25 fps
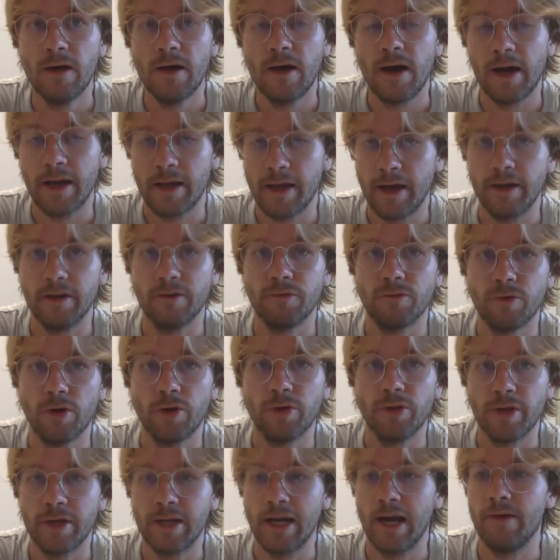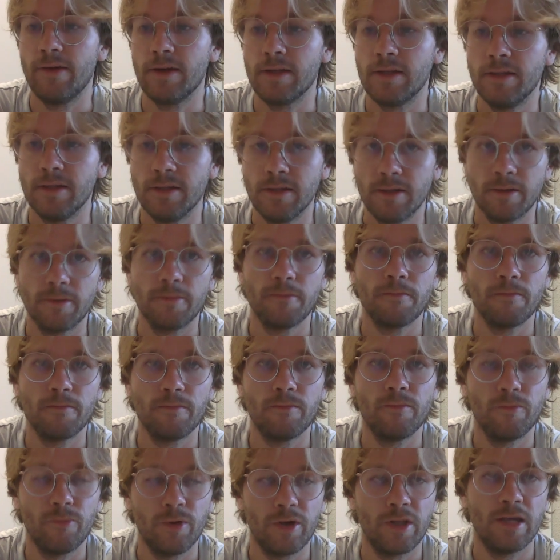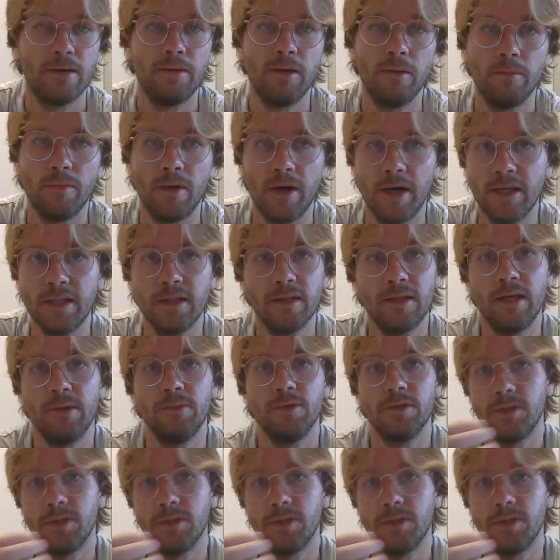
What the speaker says: I kind of wrote the character with him in mind. He was